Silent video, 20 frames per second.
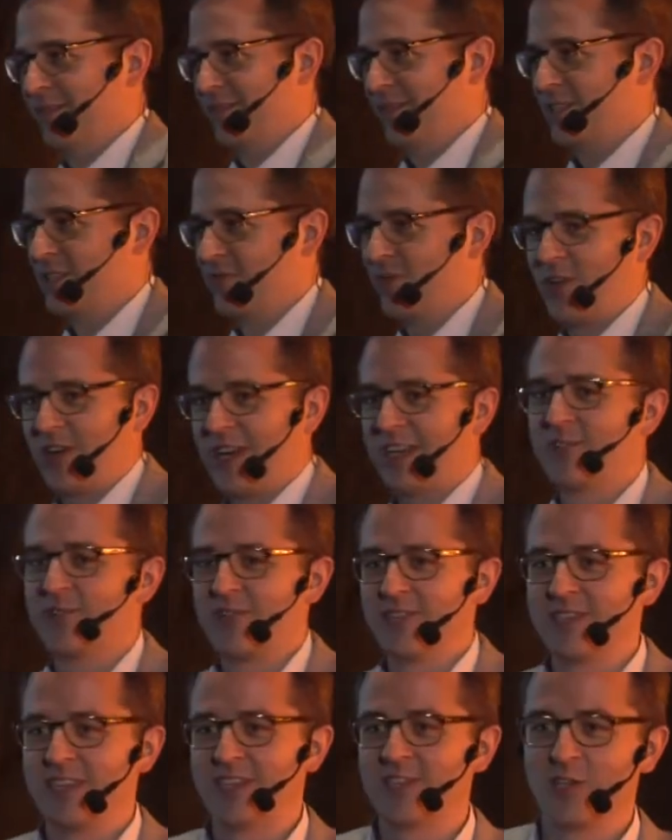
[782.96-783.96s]
this very
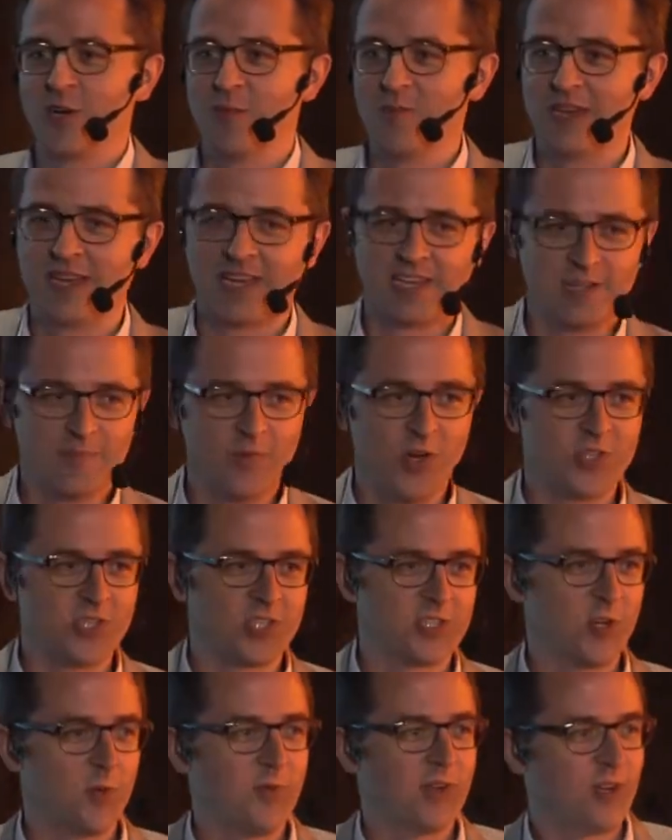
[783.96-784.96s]
interesting topic and
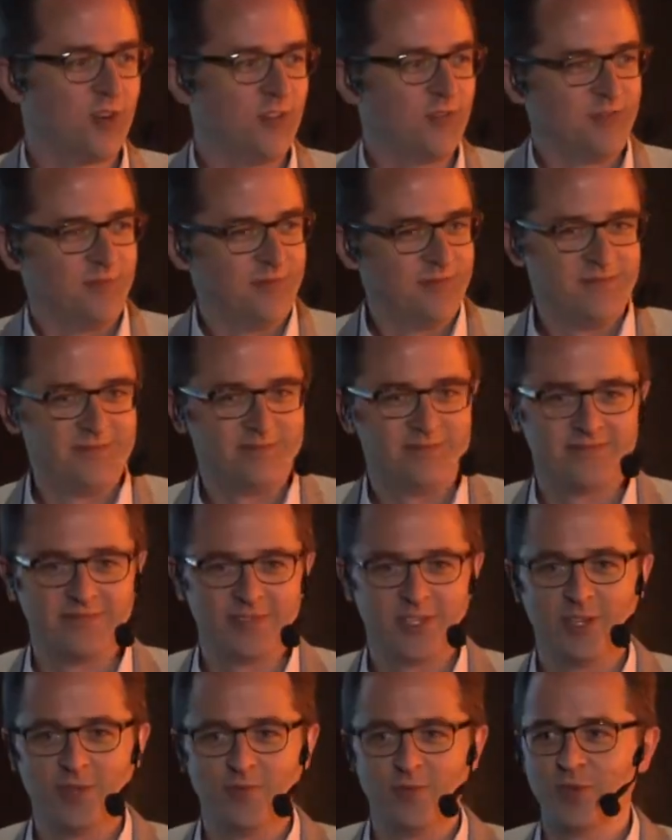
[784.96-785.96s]
emerging topic of,
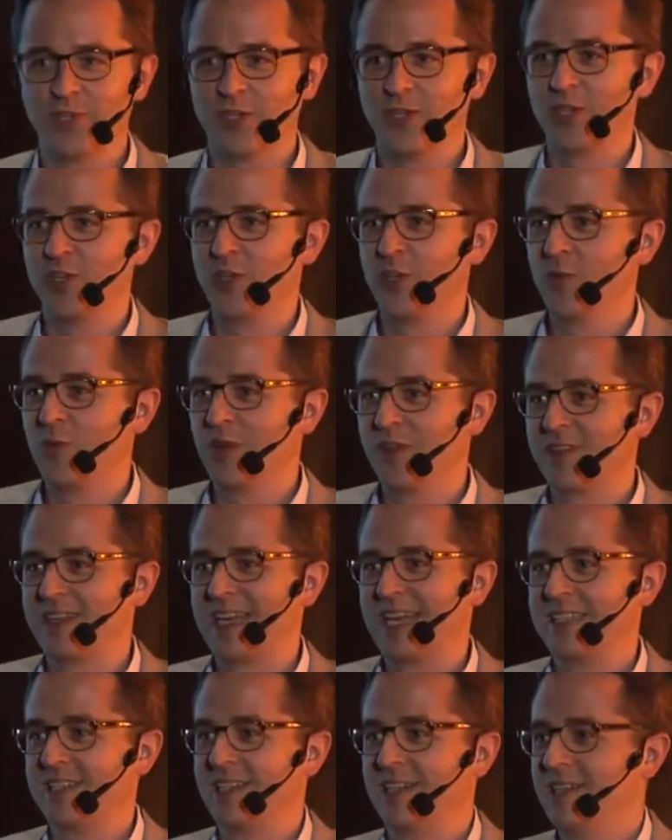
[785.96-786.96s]
you know, what do you do with
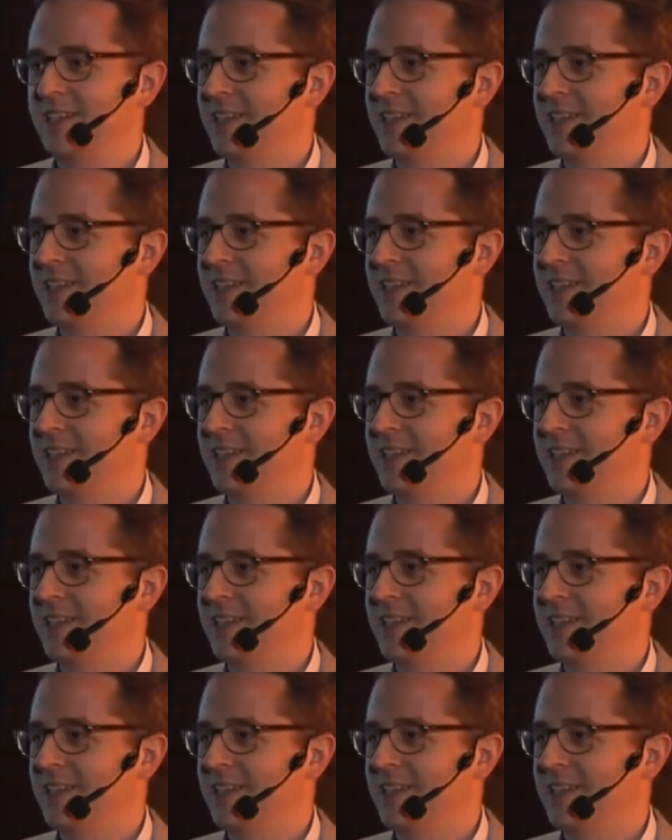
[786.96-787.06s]
data